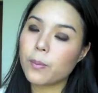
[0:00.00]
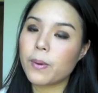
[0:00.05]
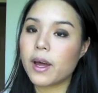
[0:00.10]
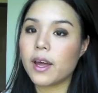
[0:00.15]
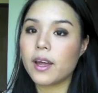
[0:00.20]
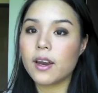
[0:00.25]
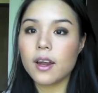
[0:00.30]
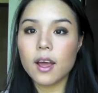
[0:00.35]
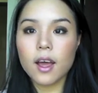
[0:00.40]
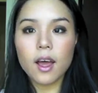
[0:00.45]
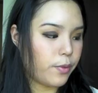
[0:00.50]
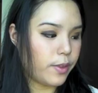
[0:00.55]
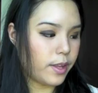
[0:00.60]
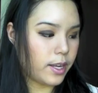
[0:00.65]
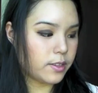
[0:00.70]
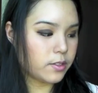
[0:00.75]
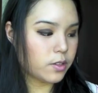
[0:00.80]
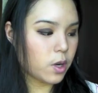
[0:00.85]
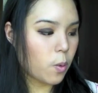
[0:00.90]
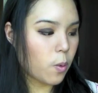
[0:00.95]
But
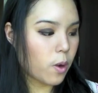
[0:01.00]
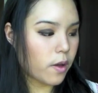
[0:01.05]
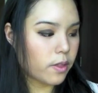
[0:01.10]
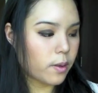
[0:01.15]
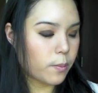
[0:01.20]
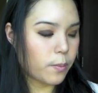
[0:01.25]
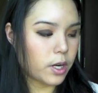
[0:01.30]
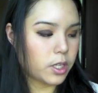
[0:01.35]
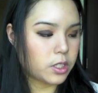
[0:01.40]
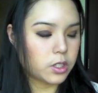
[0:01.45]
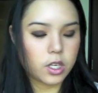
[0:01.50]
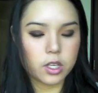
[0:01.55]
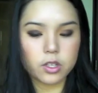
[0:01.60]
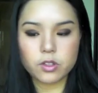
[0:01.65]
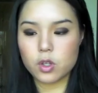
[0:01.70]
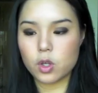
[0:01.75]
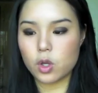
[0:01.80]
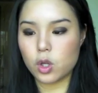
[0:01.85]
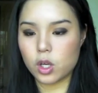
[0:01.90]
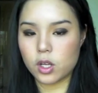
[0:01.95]
these are what the brush
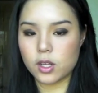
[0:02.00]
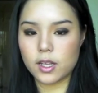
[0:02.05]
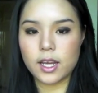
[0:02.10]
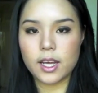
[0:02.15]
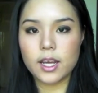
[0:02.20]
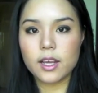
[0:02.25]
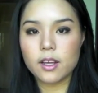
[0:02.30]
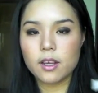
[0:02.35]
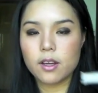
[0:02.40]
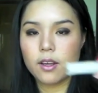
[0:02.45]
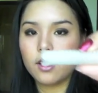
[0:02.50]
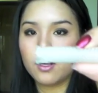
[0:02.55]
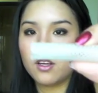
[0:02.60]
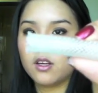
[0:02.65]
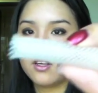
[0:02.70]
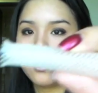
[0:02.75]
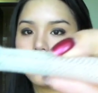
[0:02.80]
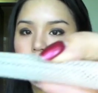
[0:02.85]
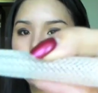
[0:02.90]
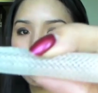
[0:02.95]
guards look like.
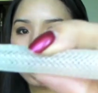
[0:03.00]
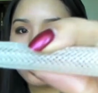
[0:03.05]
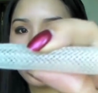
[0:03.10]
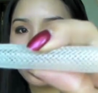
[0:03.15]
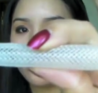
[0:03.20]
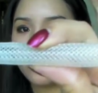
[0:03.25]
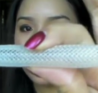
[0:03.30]
So